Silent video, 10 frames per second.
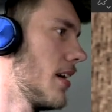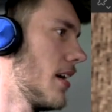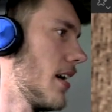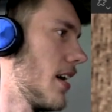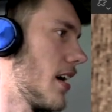
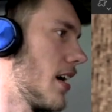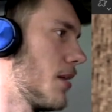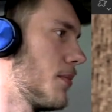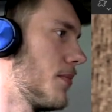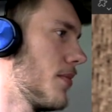
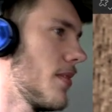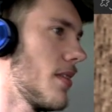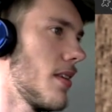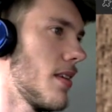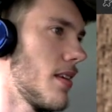
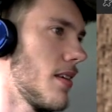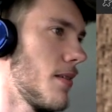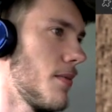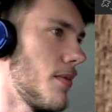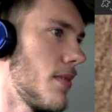
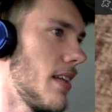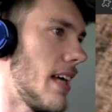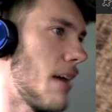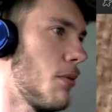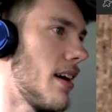
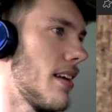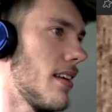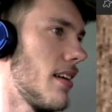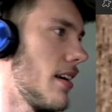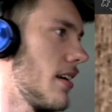Yeah, we'll add
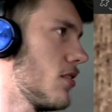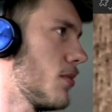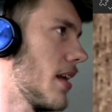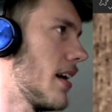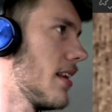in
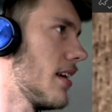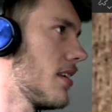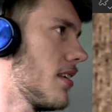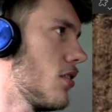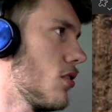something like
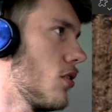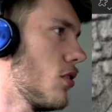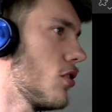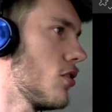this. Doesn't look good.